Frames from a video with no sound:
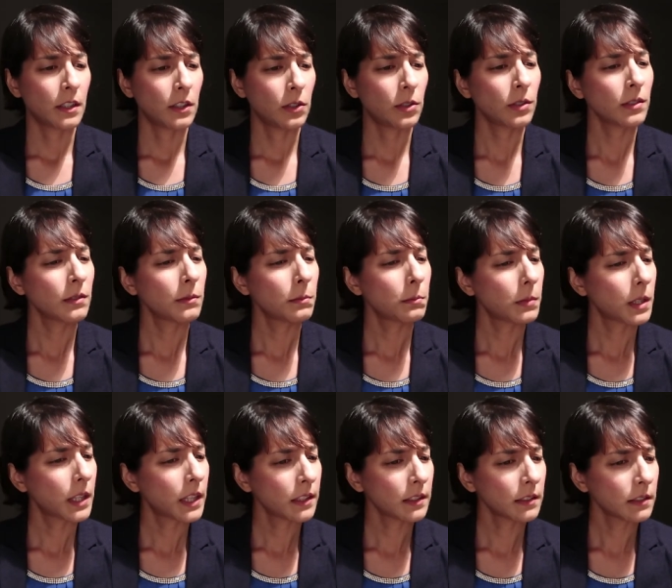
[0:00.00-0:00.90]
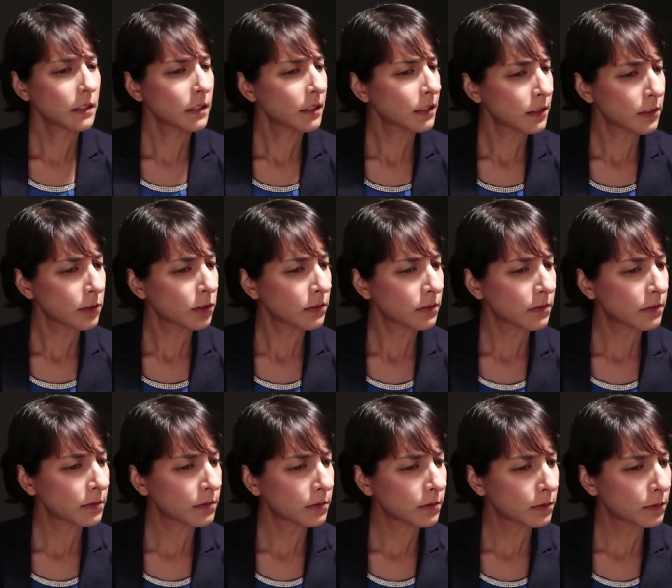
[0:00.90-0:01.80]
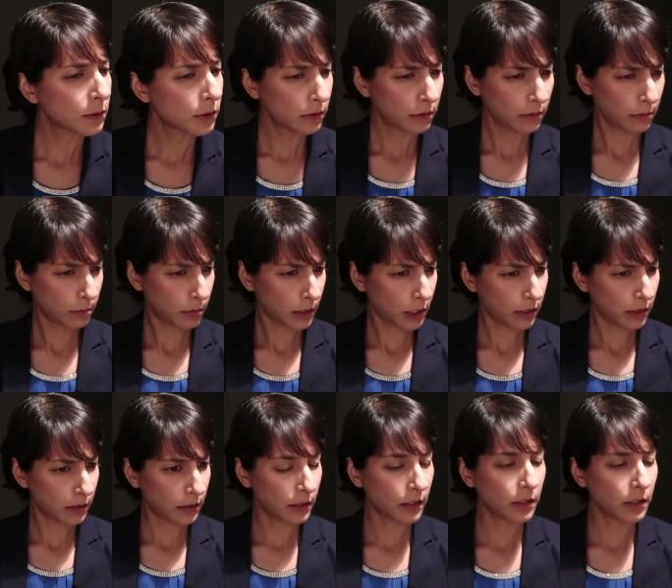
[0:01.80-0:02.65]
Ljungblahd, Lung, Ljungblahd.